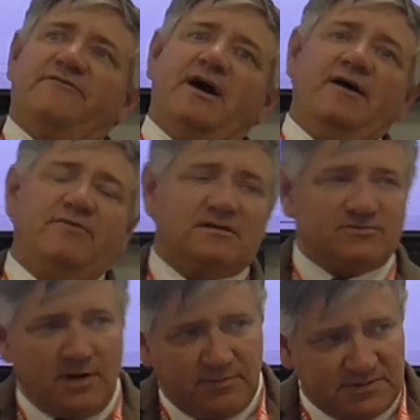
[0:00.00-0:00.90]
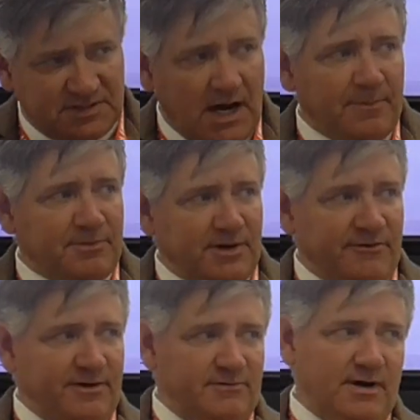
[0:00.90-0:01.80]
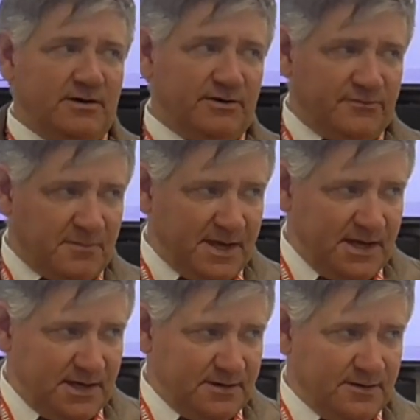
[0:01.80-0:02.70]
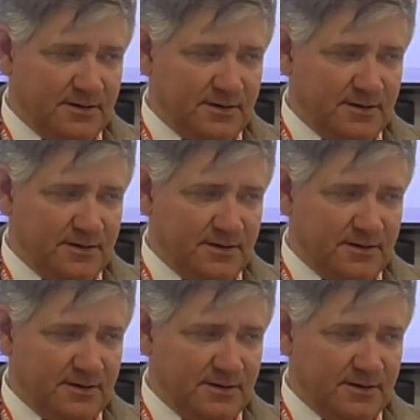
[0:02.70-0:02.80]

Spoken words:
if I had this rubber stopper going around over my head.